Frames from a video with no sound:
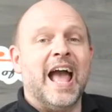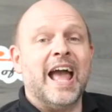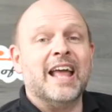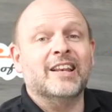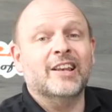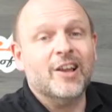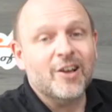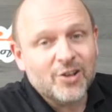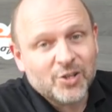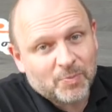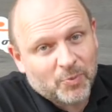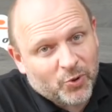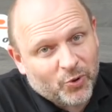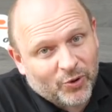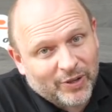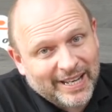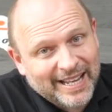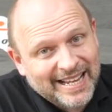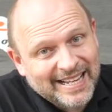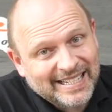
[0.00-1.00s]
And last but
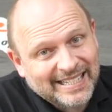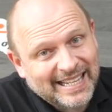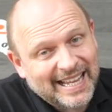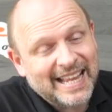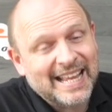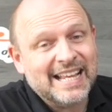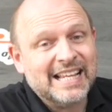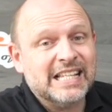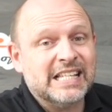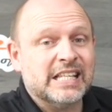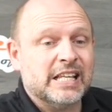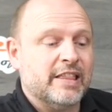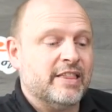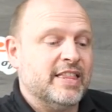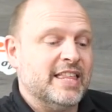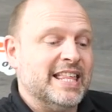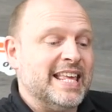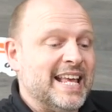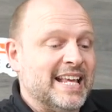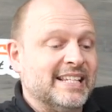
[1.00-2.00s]
not least is
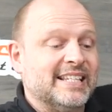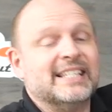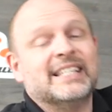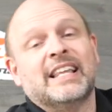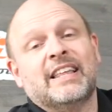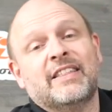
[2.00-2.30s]
this.